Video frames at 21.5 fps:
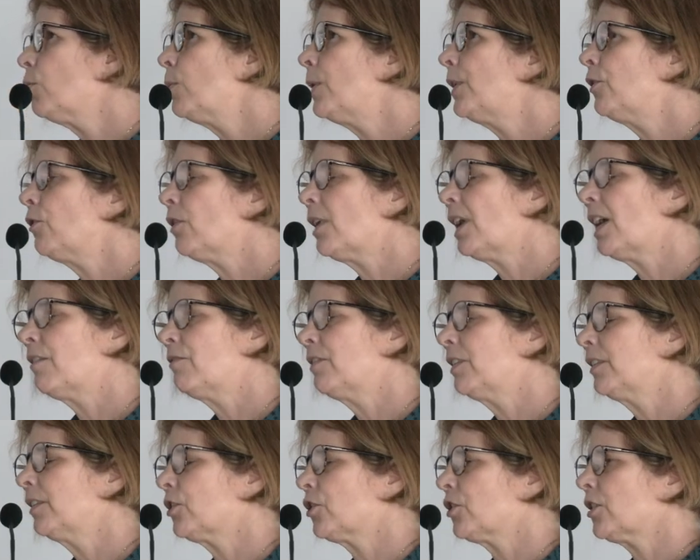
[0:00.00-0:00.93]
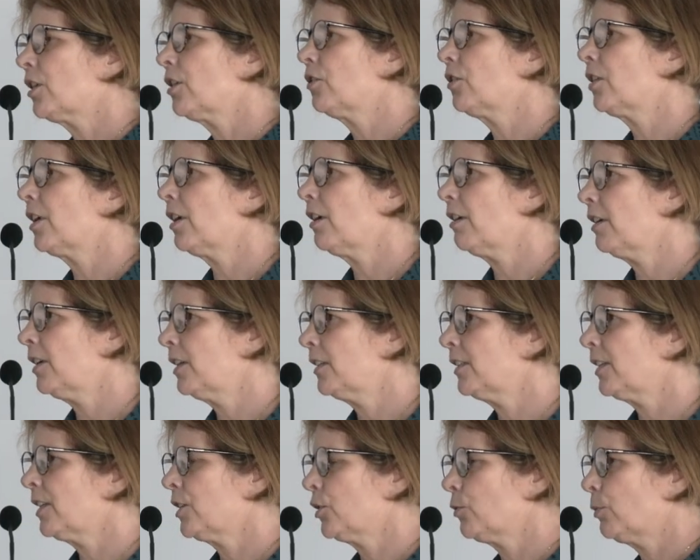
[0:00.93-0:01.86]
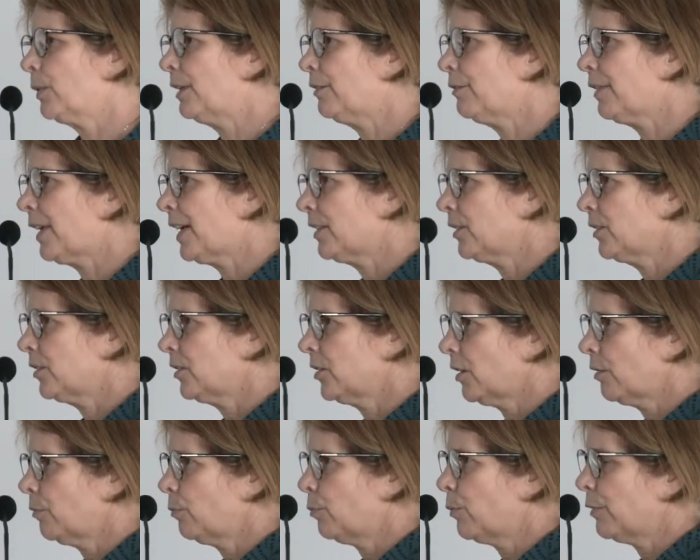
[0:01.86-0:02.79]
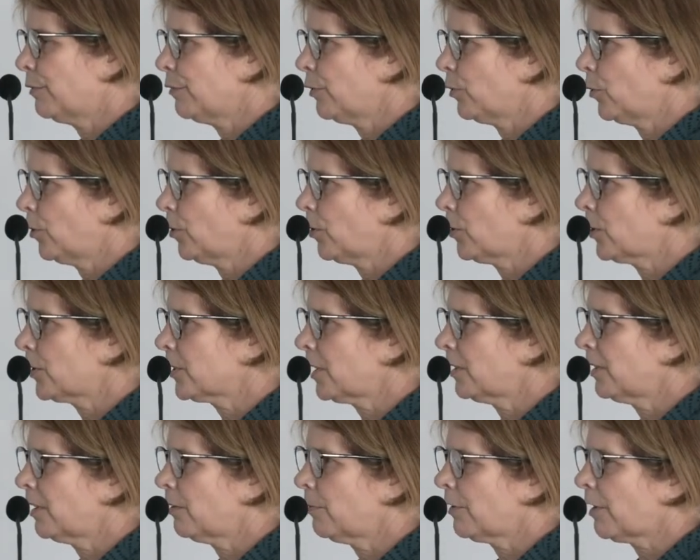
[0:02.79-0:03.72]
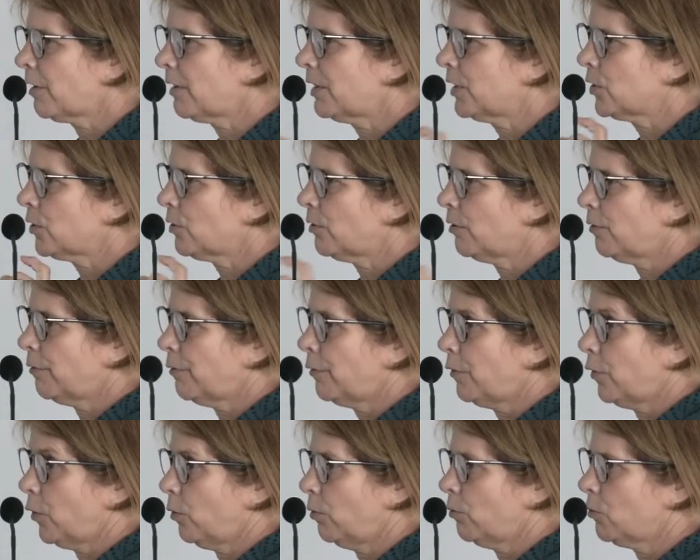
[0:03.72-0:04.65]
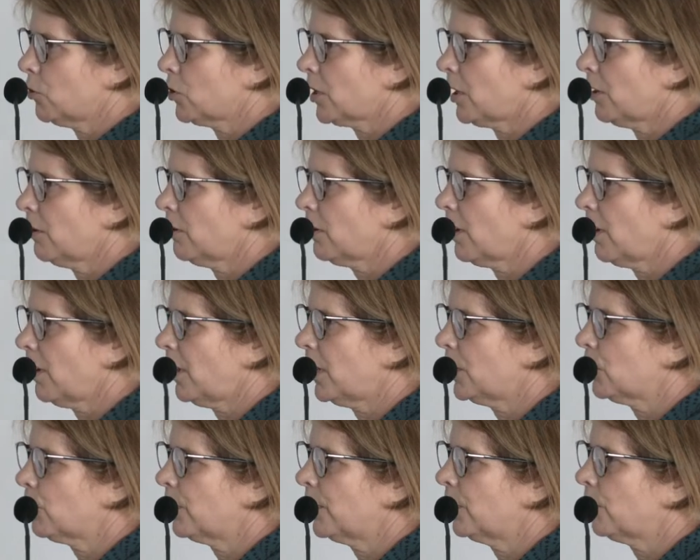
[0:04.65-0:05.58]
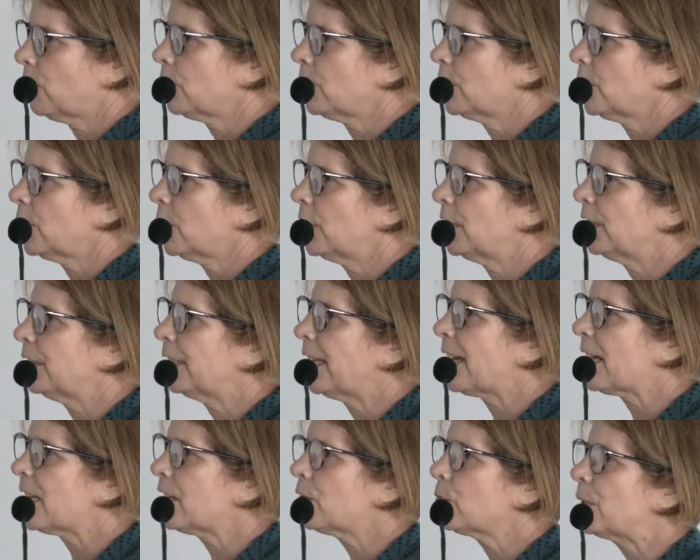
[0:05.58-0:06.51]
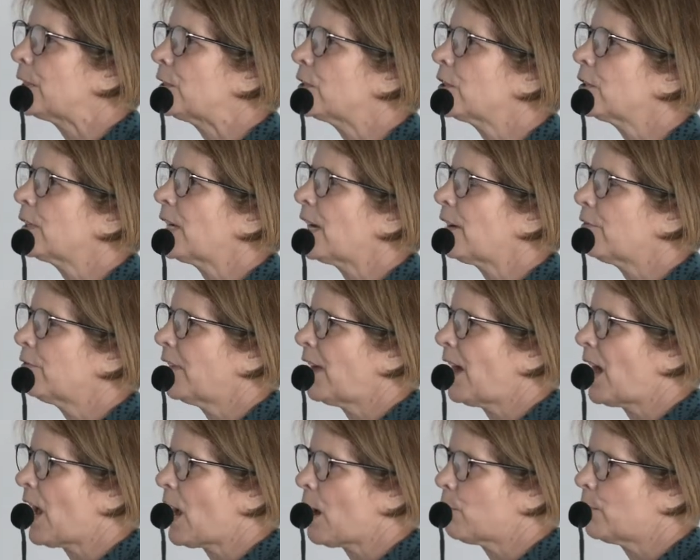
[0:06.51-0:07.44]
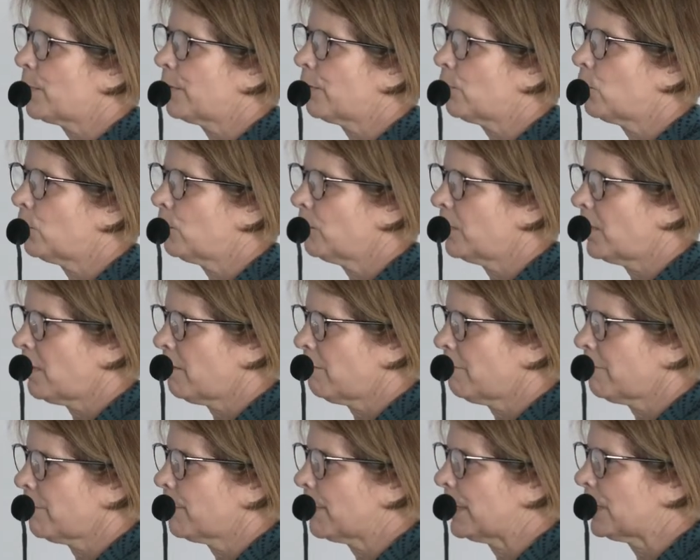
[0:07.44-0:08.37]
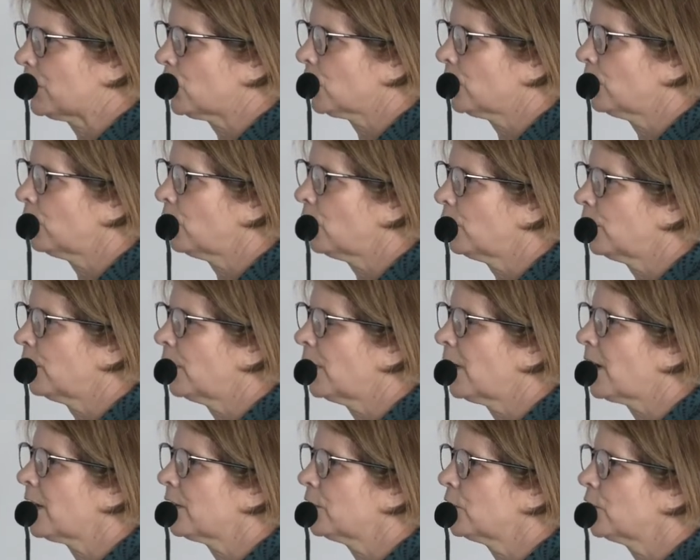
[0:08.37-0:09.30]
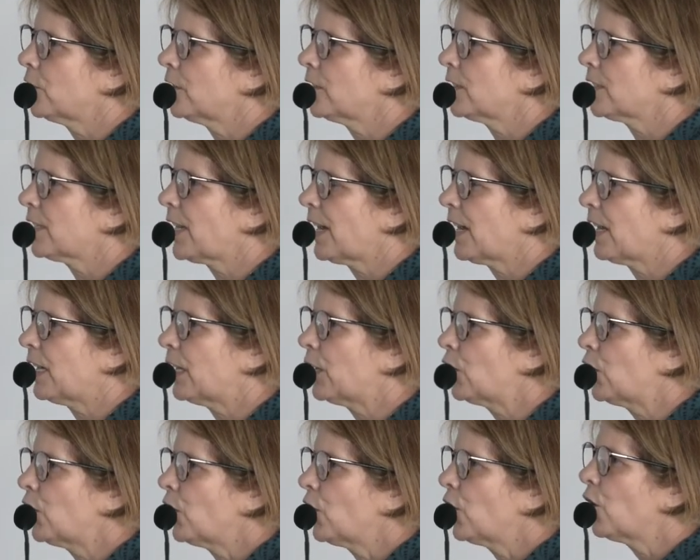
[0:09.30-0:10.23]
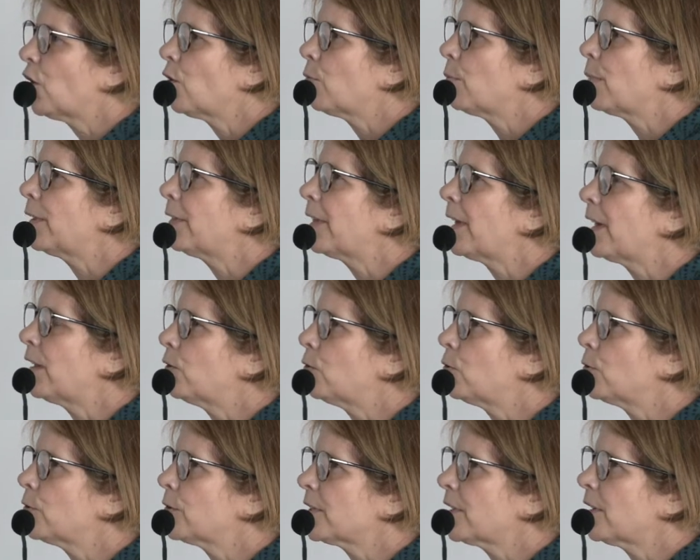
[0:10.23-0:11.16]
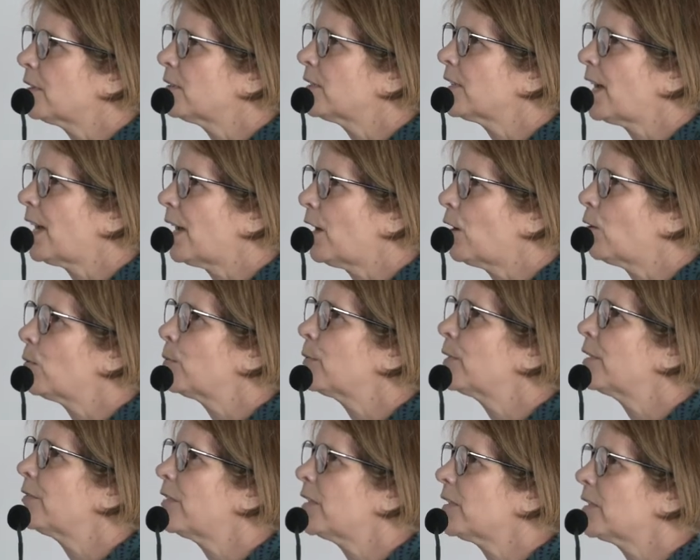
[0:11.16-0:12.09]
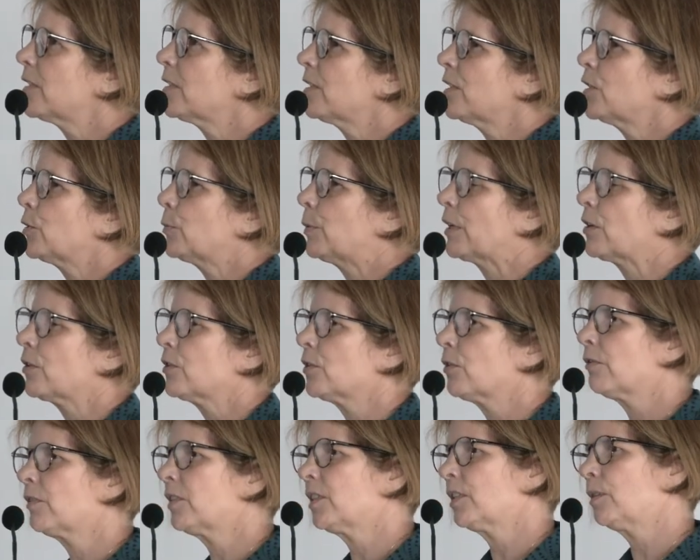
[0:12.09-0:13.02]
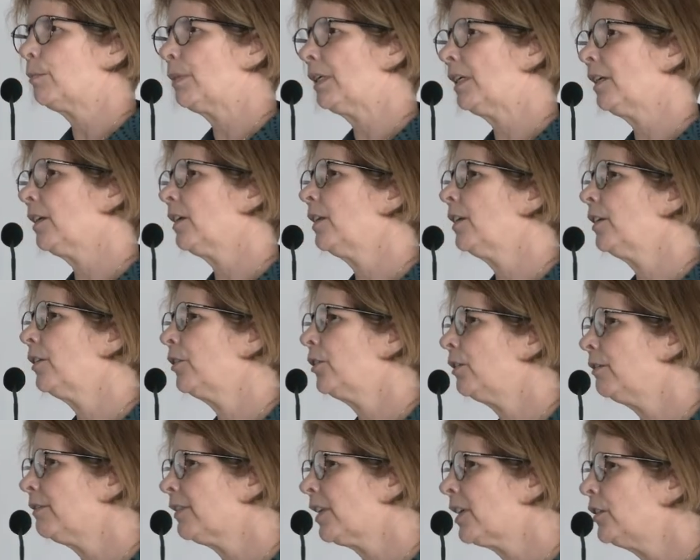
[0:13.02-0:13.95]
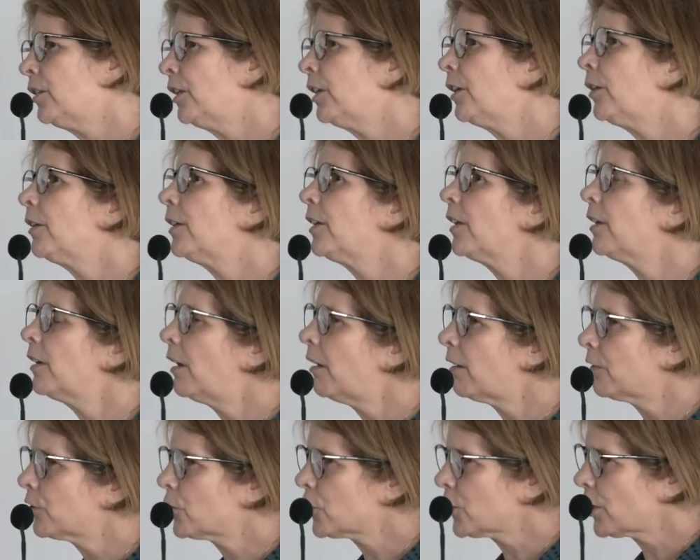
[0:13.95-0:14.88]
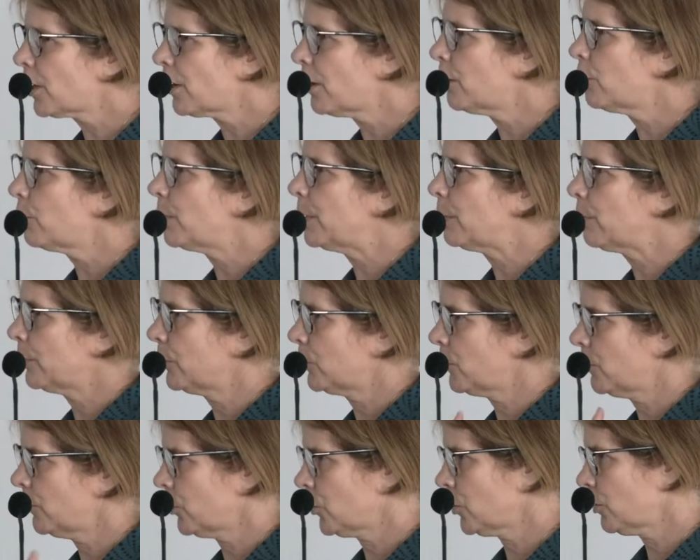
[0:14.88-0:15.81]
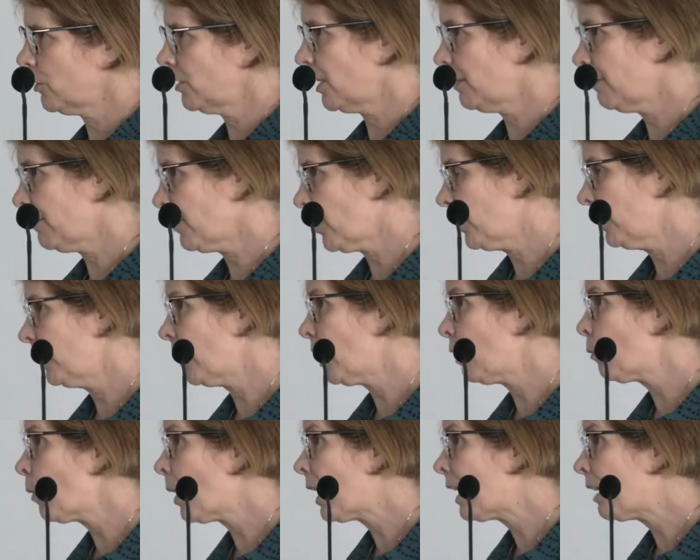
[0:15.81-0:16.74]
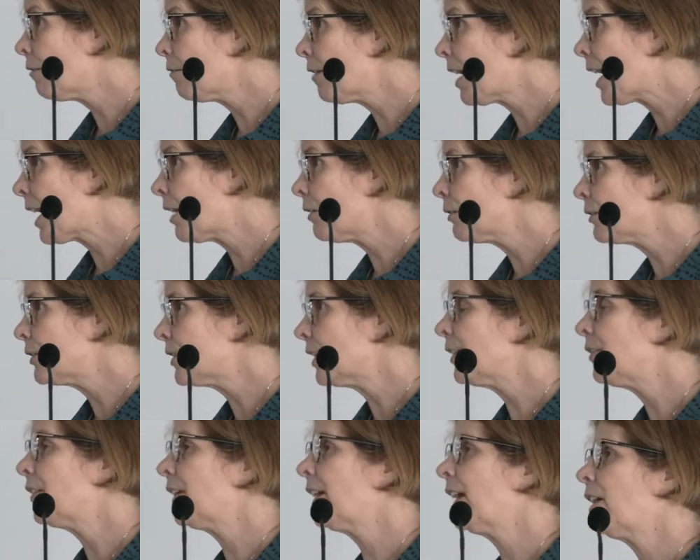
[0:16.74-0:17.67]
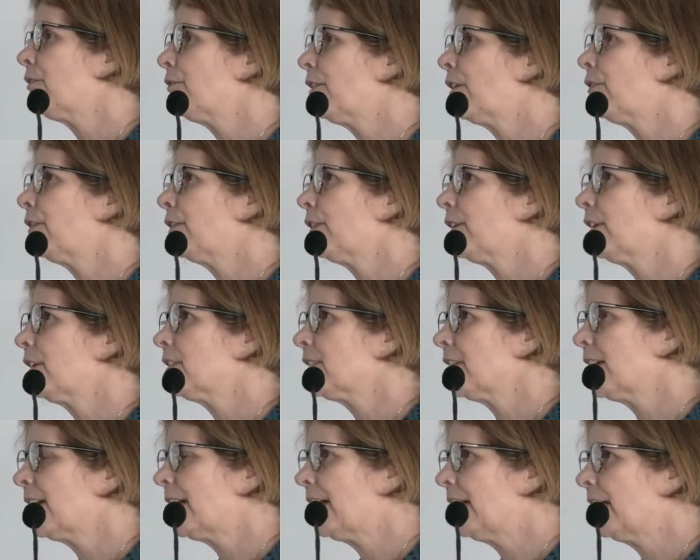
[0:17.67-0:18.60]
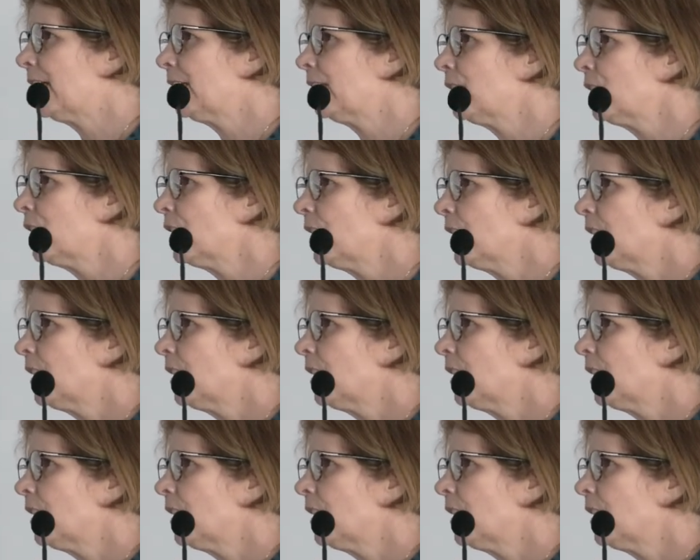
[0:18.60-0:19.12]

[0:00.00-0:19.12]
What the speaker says: We're not having the show guide as we've had done before, so the very sort of full show guide. We're not doing that. We do have the app with all the information on it, as you say, but then also to help the visitors, because obviously being in a new venue, in a large show, we want to ensure they find their way around and they have everything to hand.